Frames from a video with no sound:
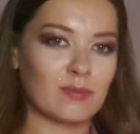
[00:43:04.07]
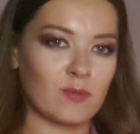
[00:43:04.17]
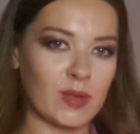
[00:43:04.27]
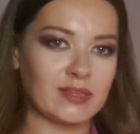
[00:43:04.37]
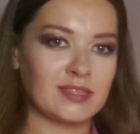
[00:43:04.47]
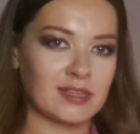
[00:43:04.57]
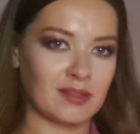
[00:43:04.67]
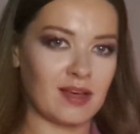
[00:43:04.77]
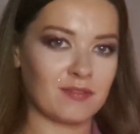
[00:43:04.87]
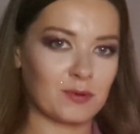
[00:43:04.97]
some romantic
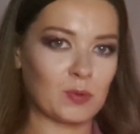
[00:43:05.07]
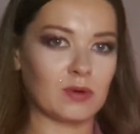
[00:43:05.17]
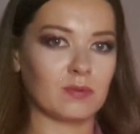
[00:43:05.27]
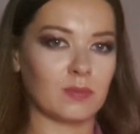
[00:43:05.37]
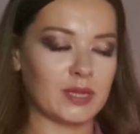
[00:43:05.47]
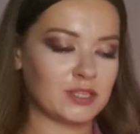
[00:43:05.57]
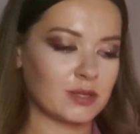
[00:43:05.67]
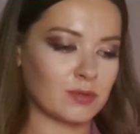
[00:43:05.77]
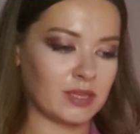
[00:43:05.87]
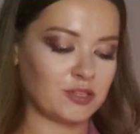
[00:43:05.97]
love or
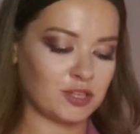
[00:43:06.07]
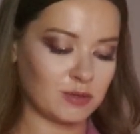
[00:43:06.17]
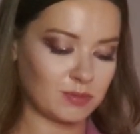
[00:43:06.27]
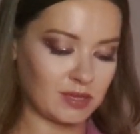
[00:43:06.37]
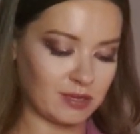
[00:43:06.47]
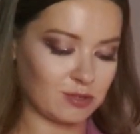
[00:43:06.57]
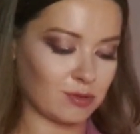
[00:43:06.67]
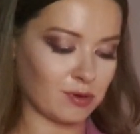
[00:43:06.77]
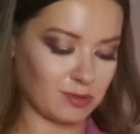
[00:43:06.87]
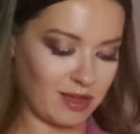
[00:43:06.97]
romantic relationships
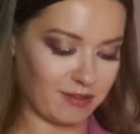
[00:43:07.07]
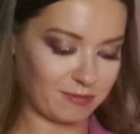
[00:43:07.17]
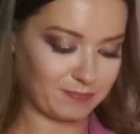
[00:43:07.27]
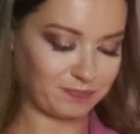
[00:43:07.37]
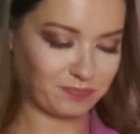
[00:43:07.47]
into your life.